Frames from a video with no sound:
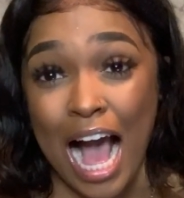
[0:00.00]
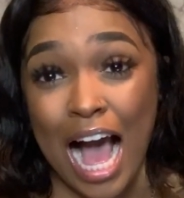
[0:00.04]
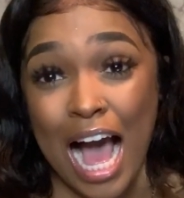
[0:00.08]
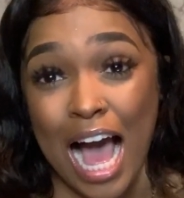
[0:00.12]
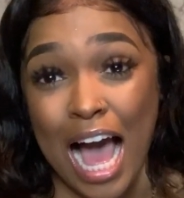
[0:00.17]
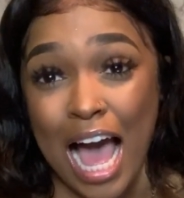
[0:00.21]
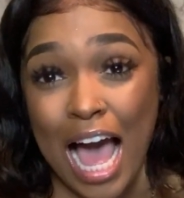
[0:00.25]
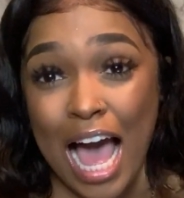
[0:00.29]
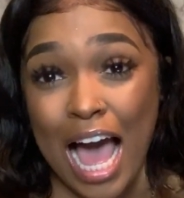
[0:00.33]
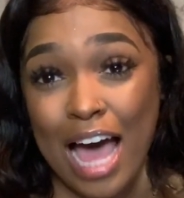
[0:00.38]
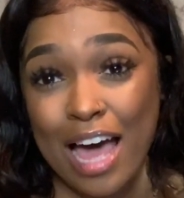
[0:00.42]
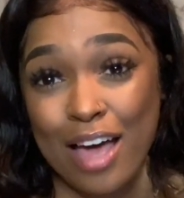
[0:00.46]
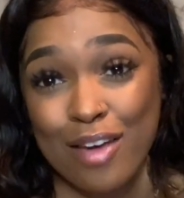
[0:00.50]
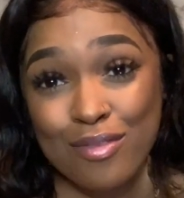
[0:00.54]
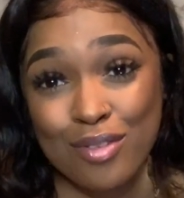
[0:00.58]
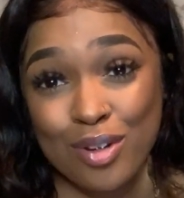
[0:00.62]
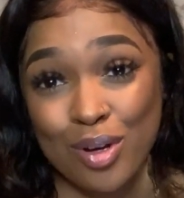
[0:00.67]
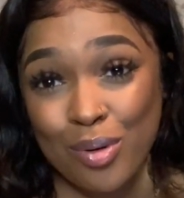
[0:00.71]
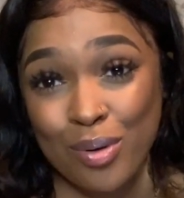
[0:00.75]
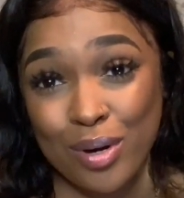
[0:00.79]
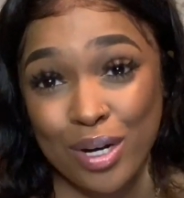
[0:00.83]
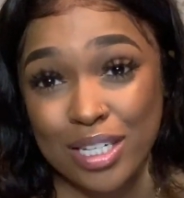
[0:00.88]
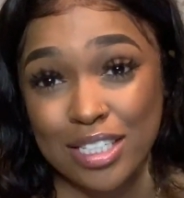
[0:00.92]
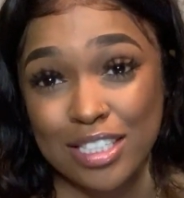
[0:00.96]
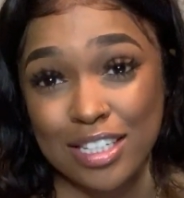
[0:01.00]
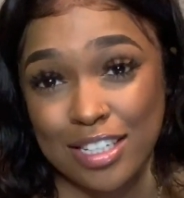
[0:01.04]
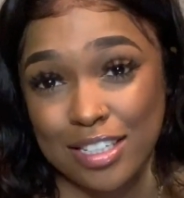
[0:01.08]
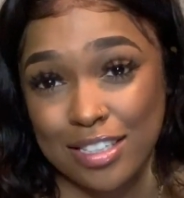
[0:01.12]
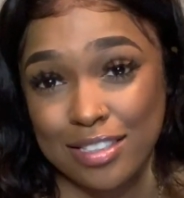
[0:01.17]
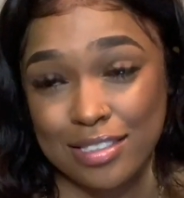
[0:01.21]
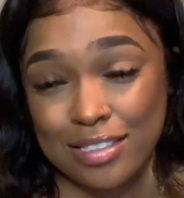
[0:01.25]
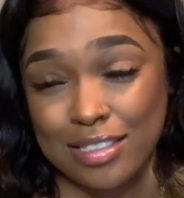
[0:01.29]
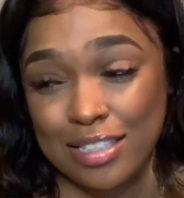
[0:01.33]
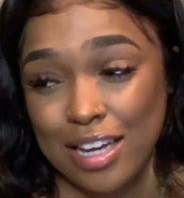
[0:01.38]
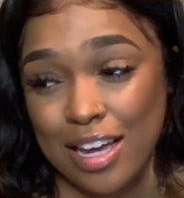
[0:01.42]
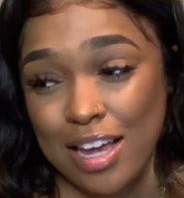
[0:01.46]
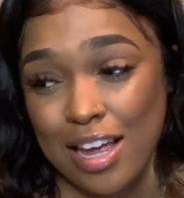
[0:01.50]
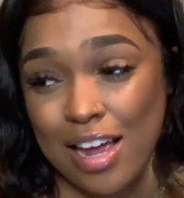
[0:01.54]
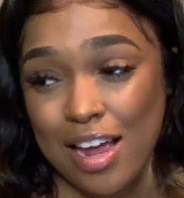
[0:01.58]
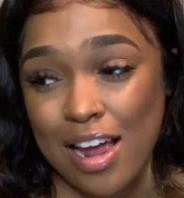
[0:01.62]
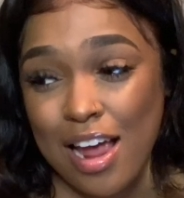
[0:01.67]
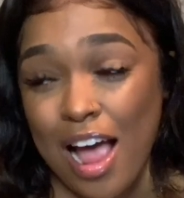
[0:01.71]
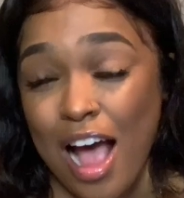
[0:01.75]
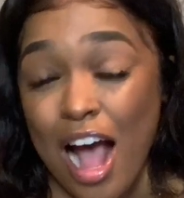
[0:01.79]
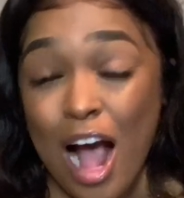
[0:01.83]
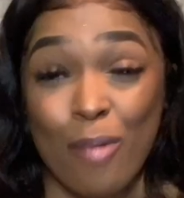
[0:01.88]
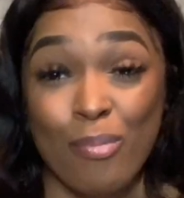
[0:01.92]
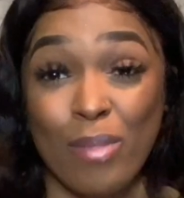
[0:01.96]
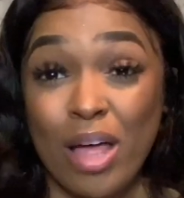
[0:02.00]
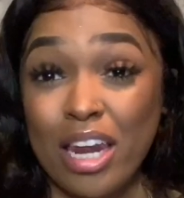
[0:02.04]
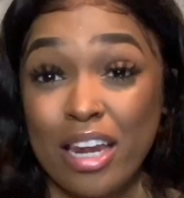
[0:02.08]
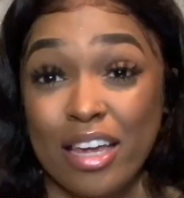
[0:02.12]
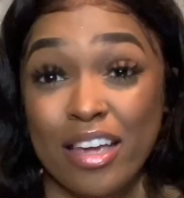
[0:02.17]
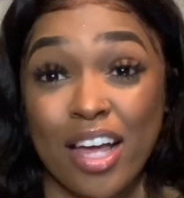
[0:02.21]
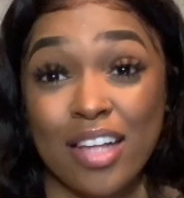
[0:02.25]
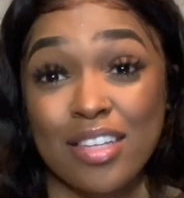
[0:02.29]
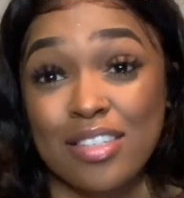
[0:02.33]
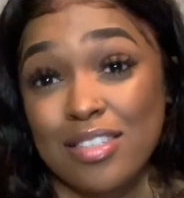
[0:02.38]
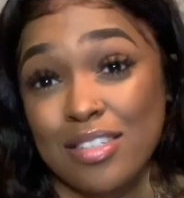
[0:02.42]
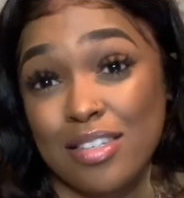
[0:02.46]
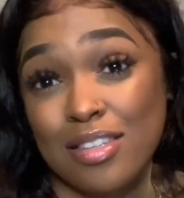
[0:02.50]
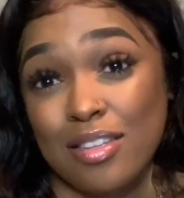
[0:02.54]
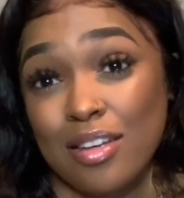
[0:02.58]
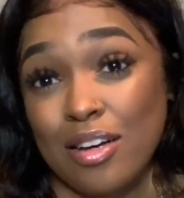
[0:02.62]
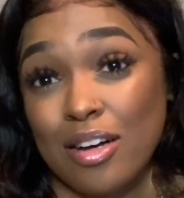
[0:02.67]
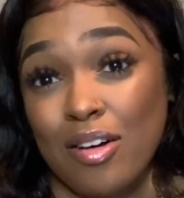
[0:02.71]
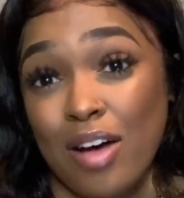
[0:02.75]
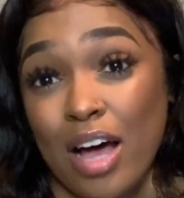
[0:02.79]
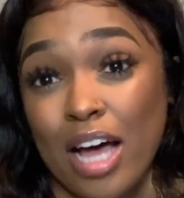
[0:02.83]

I have no work done. I'm not against it though.